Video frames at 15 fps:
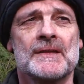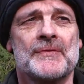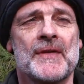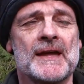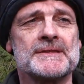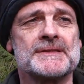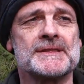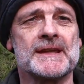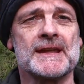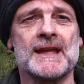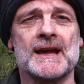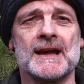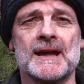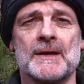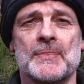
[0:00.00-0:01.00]
There's
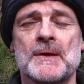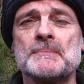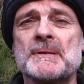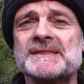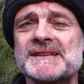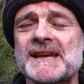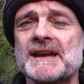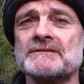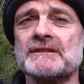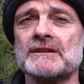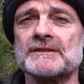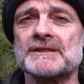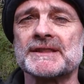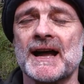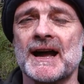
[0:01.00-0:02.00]
the
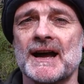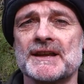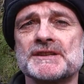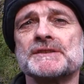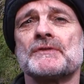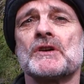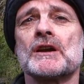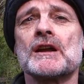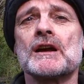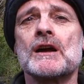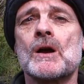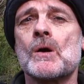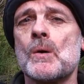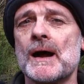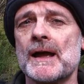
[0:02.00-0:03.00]
material side. You've got to
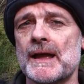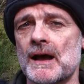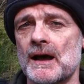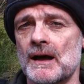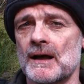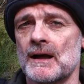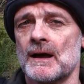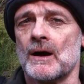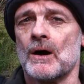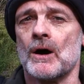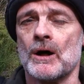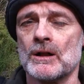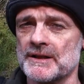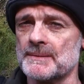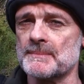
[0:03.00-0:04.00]
acquire
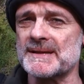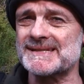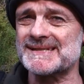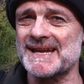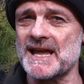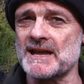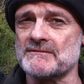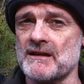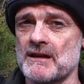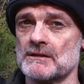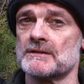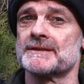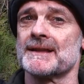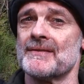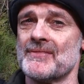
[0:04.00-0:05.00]
all your
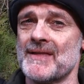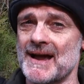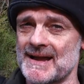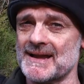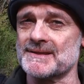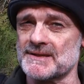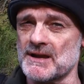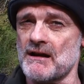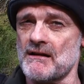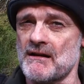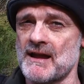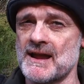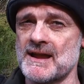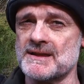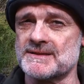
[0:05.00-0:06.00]
materials, and that is
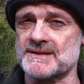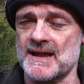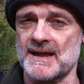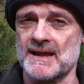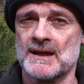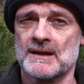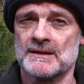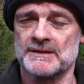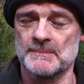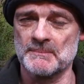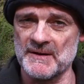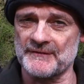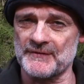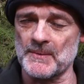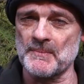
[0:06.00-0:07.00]
not easy.
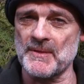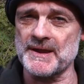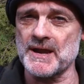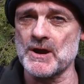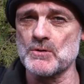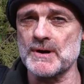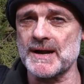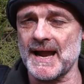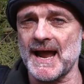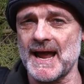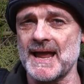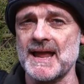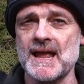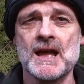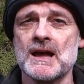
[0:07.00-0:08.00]
Some are from the
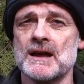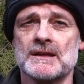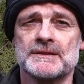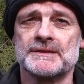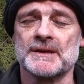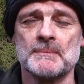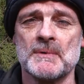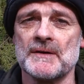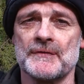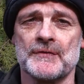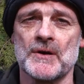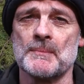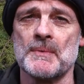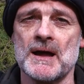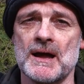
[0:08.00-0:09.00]
UK, some are
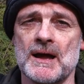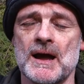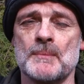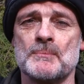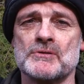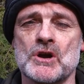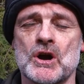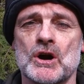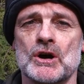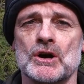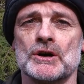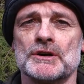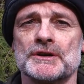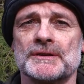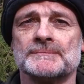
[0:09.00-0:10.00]
from
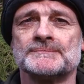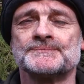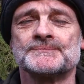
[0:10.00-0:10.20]
abroad.